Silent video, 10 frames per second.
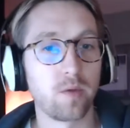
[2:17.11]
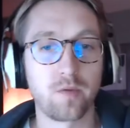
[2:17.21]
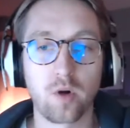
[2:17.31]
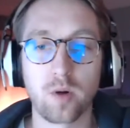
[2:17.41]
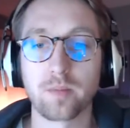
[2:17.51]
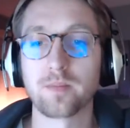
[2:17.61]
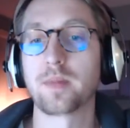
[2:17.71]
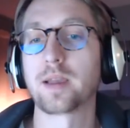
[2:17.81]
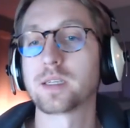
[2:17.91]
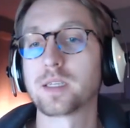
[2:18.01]
The forum
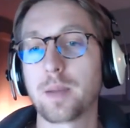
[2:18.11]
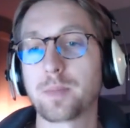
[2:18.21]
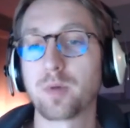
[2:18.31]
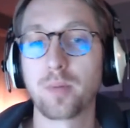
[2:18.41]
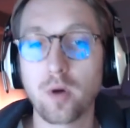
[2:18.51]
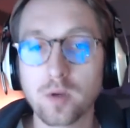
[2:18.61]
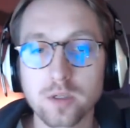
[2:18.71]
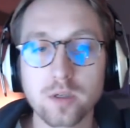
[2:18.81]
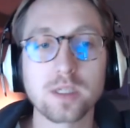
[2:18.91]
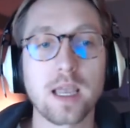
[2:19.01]
accepts
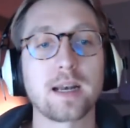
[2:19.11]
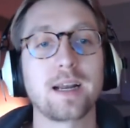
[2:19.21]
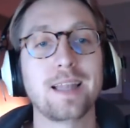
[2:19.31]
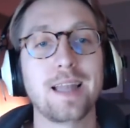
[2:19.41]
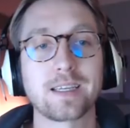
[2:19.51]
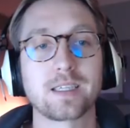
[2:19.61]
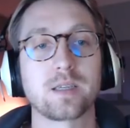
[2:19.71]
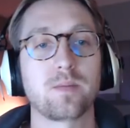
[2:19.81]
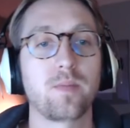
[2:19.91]
proposals and collects